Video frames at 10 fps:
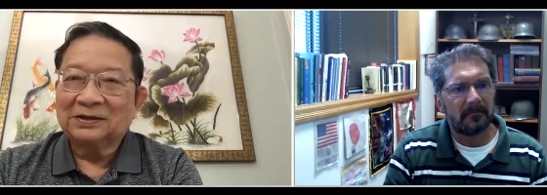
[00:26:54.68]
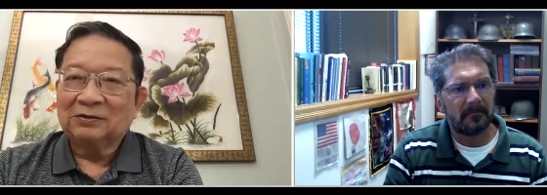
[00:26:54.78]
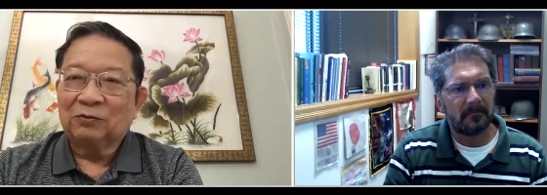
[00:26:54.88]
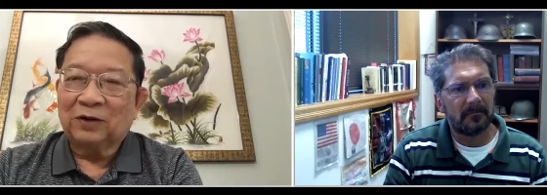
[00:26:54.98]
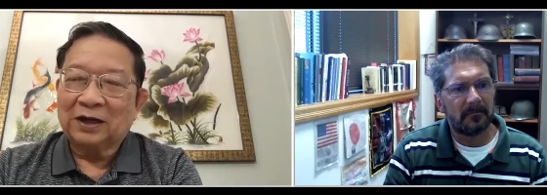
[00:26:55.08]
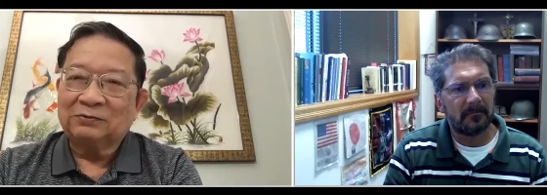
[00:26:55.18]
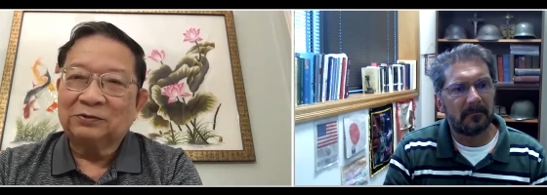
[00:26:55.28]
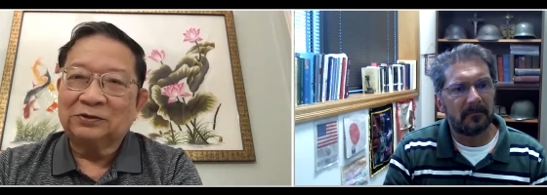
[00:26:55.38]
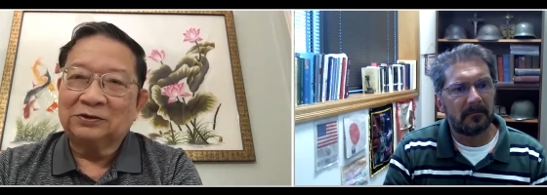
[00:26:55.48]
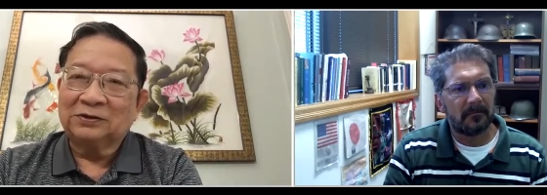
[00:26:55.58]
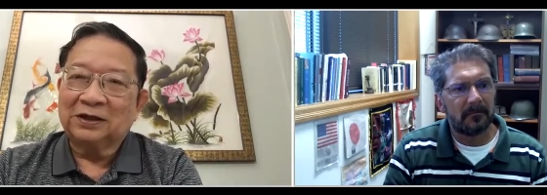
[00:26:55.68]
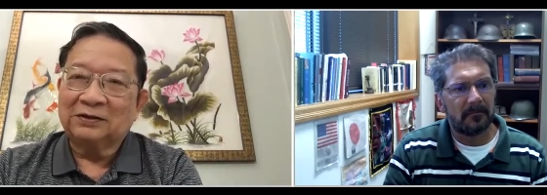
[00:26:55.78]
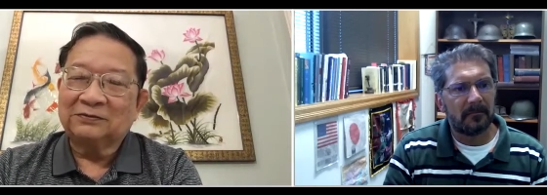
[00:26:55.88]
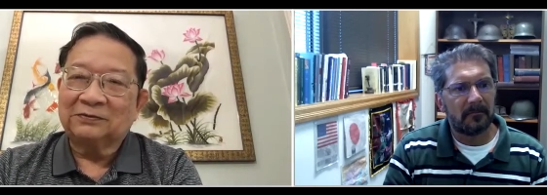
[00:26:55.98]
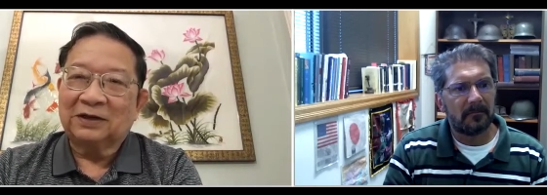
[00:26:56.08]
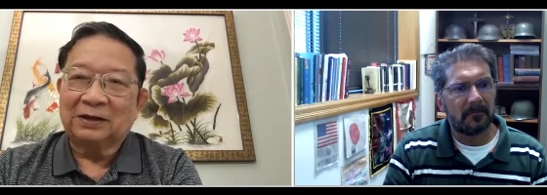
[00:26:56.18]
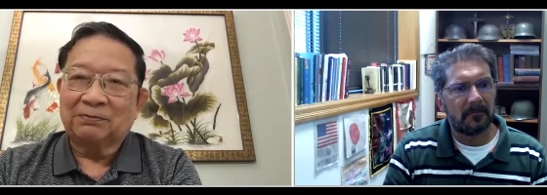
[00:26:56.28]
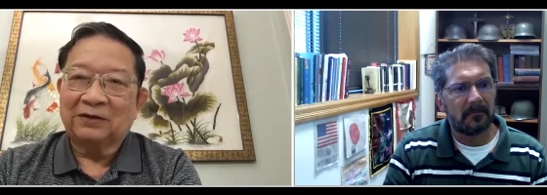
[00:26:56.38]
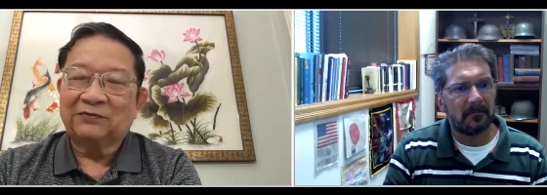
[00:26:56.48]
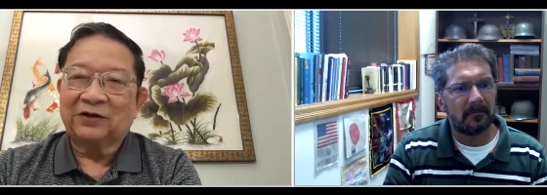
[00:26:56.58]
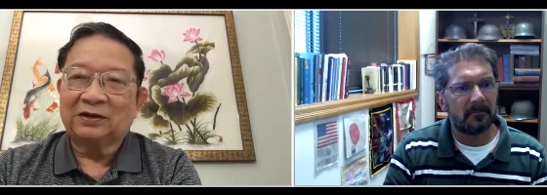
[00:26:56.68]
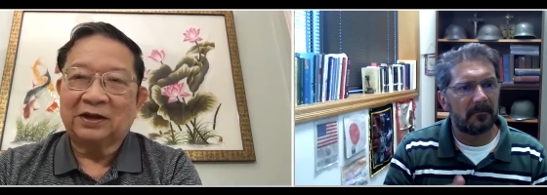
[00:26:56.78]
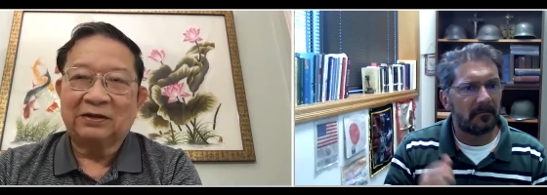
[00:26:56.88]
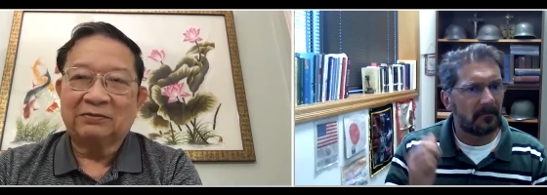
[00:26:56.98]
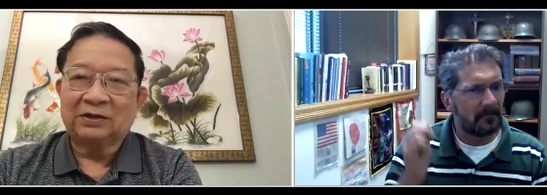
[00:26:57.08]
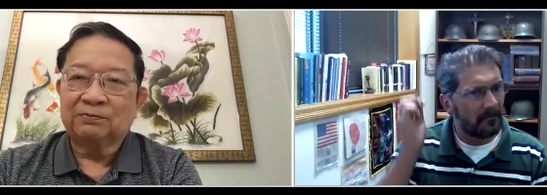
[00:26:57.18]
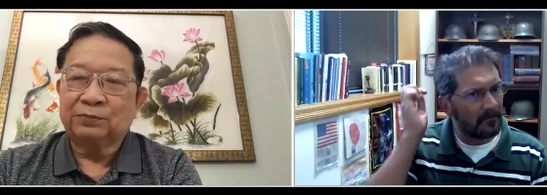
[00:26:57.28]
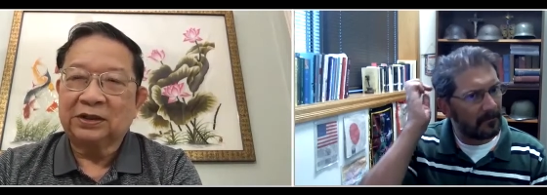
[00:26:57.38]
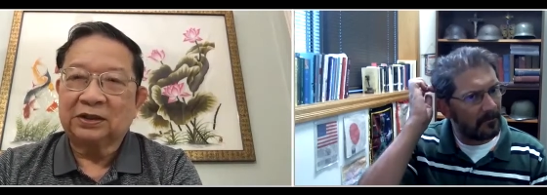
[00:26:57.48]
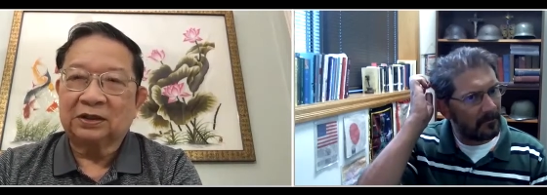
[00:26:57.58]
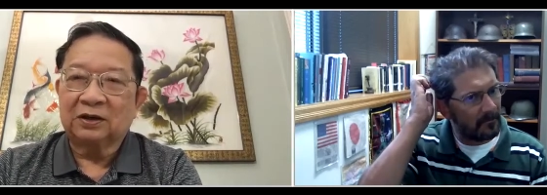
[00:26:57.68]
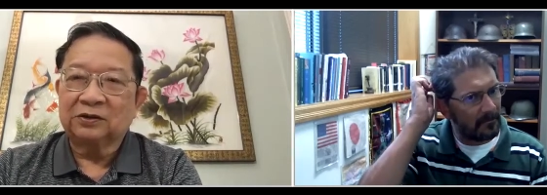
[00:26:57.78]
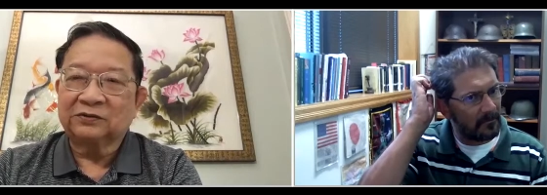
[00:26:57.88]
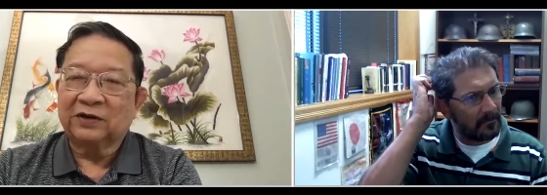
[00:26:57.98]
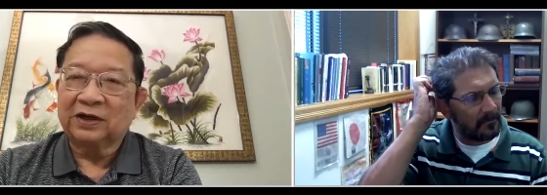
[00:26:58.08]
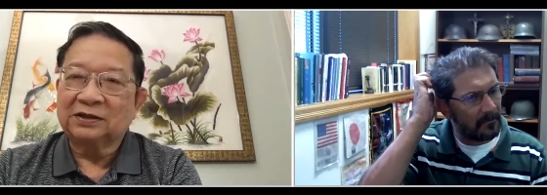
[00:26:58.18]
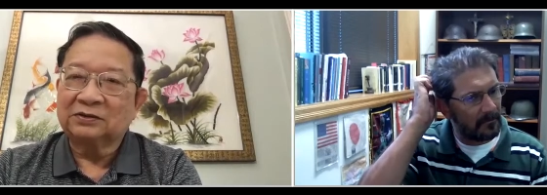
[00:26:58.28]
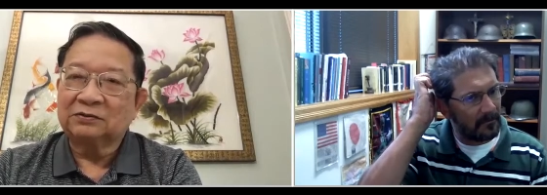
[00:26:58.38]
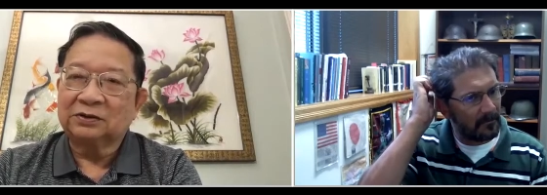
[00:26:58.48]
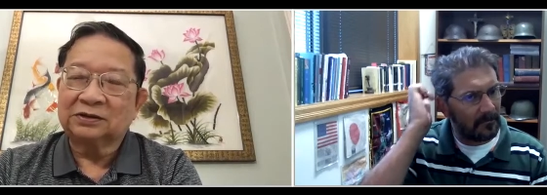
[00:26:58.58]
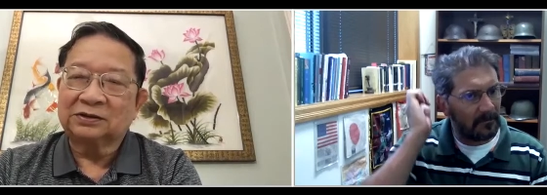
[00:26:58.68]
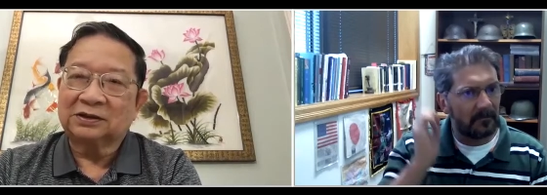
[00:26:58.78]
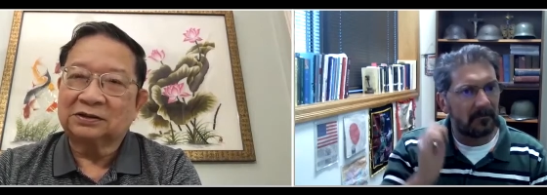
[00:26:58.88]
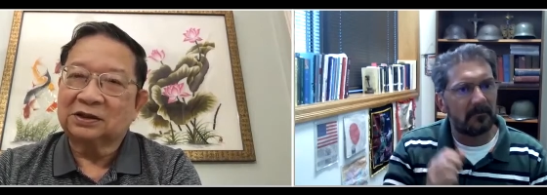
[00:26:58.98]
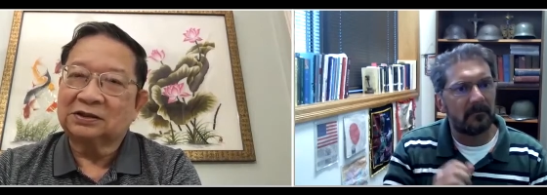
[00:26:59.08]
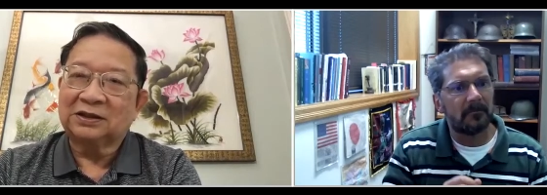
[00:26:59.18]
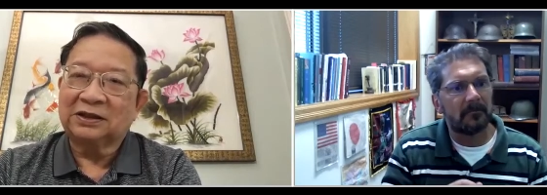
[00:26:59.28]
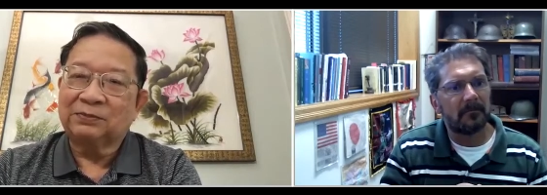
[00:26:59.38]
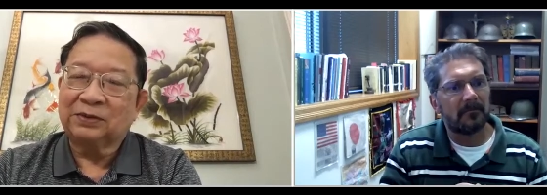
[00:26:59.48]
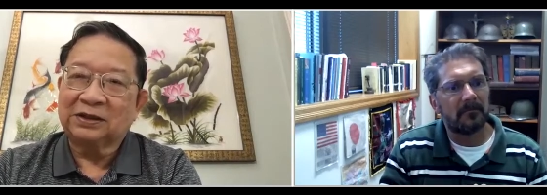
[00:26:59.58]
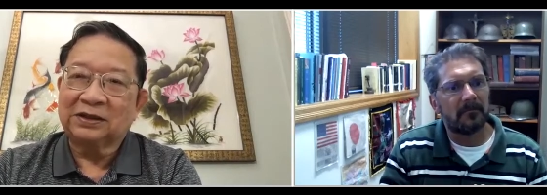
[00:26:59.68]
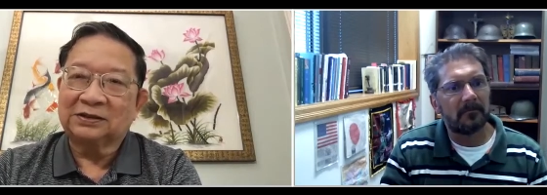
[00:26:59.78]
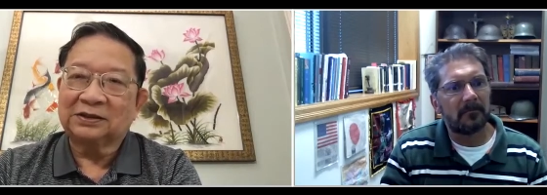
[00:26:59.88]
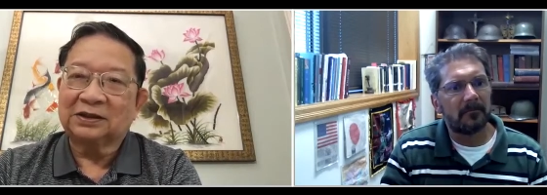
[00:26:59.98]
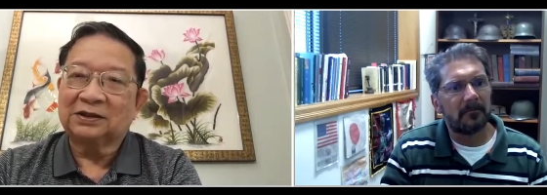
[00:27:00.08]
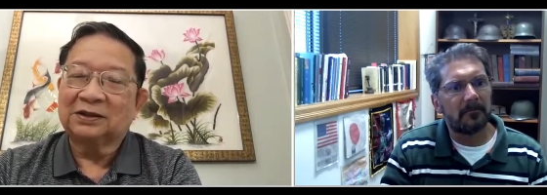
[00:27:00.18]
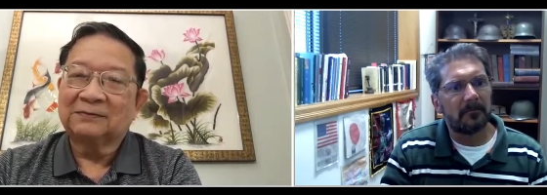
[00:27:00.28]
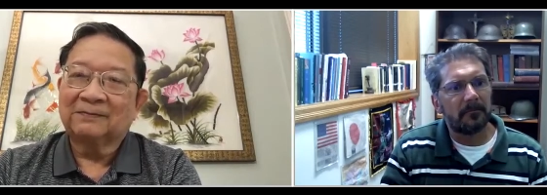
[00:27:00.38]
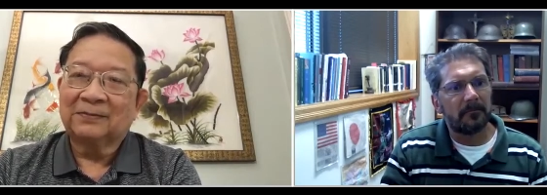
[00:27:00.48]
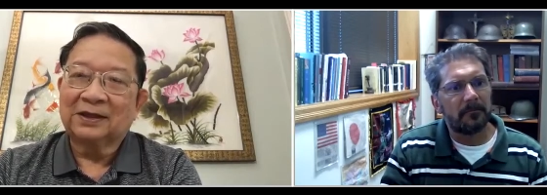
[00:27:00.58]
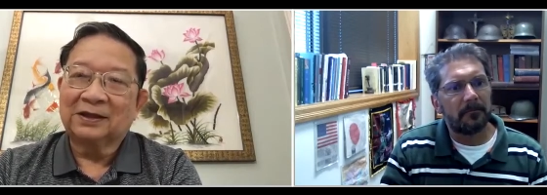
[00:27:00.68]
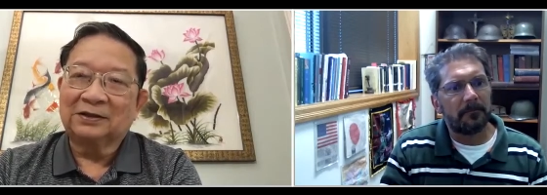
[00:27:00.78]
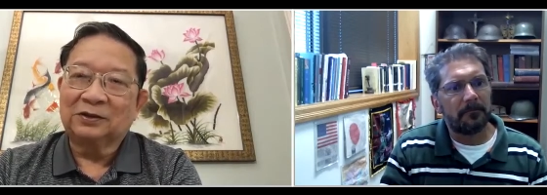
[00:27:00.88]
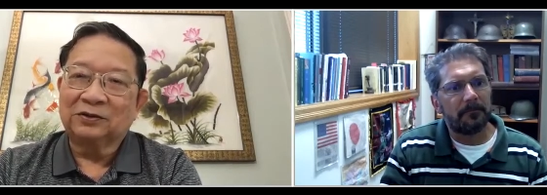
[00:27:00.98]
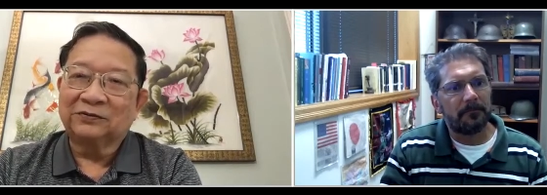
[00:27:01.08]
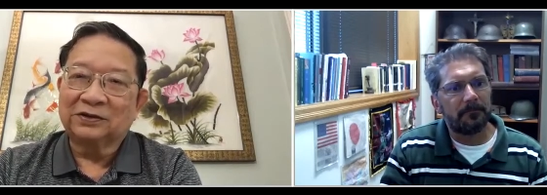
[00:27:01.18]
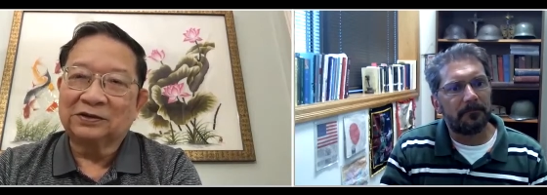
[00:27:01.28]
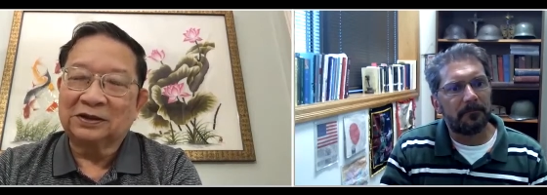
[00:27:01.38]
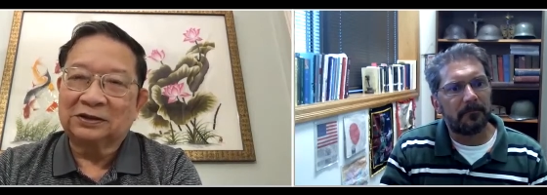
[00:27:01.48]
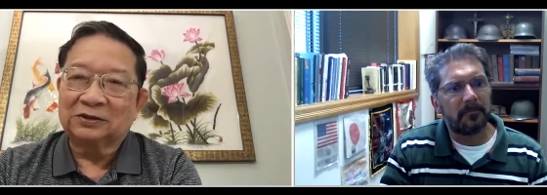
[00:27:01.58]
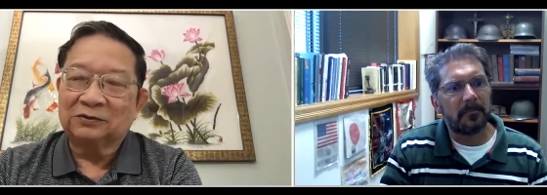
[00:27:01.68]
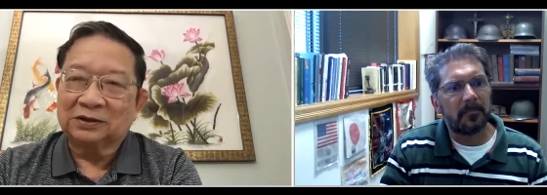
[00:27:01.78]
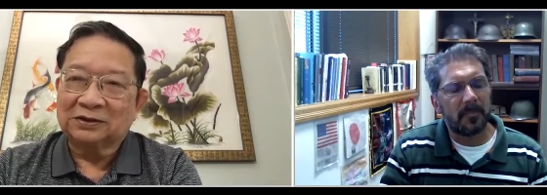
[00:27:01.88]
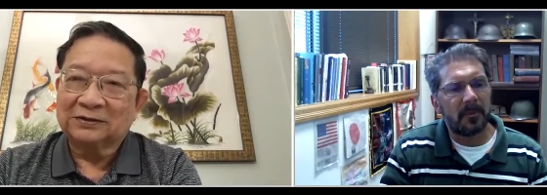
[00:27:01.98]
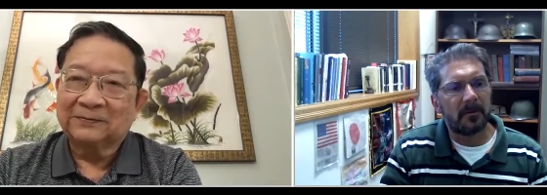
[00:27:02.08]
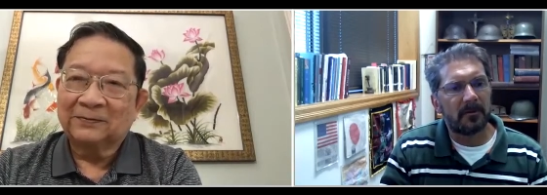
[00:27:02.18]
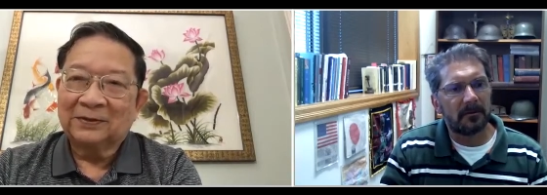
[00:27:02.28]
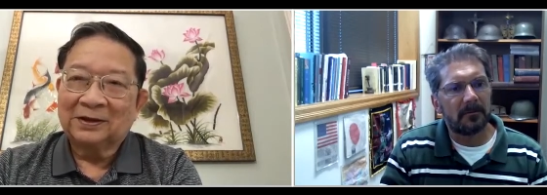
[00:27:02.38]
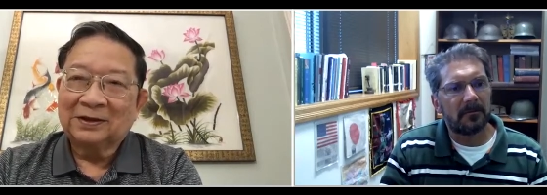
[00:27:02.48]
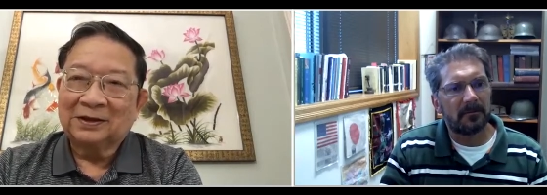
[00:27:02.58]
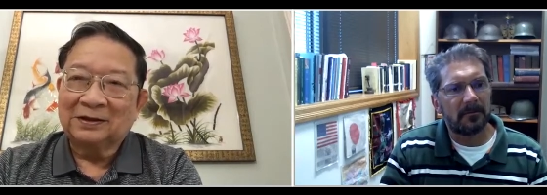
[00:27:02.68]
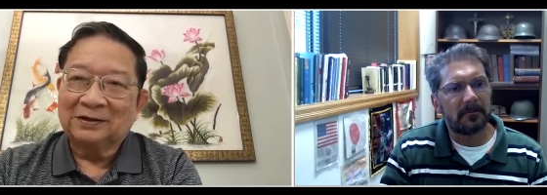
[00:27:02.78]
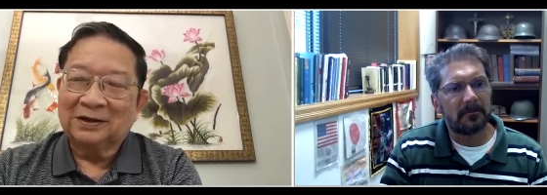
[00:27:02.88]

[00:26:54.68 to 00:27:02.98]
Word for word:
Speaker 1: why would you have, like my friend, I have a pretty close friend who was uh, just sleeping his uh, university students. And